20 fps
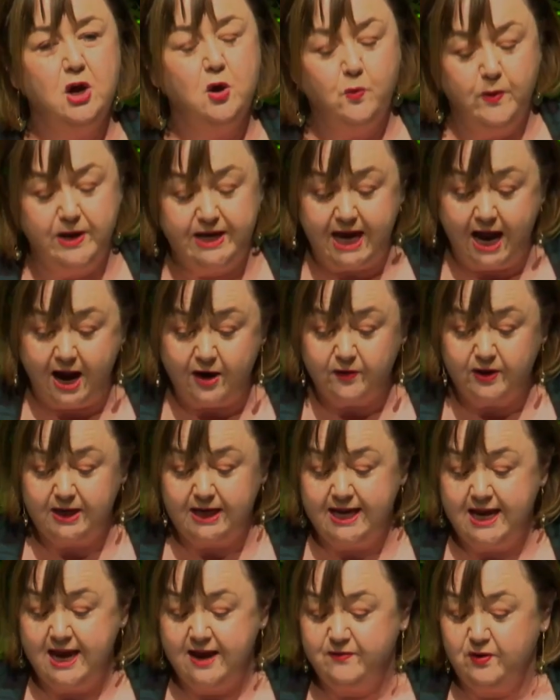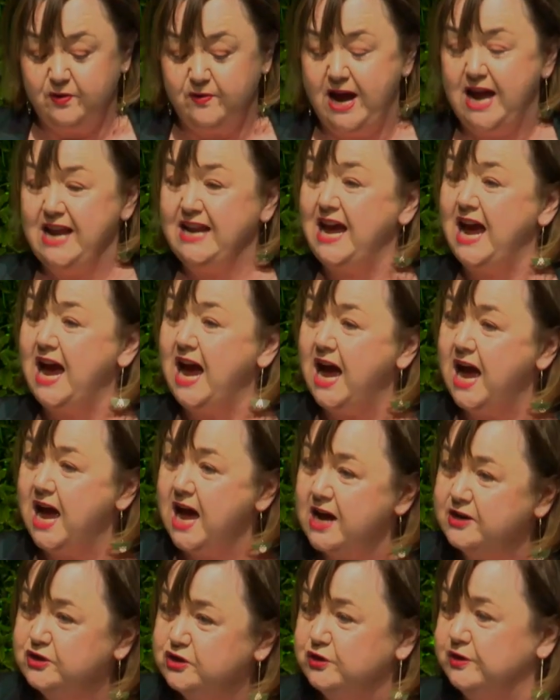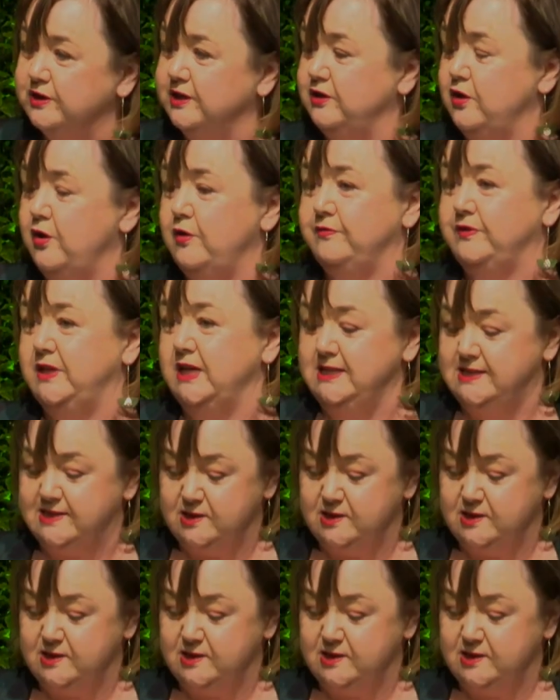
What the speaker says: We currently have around 100 of these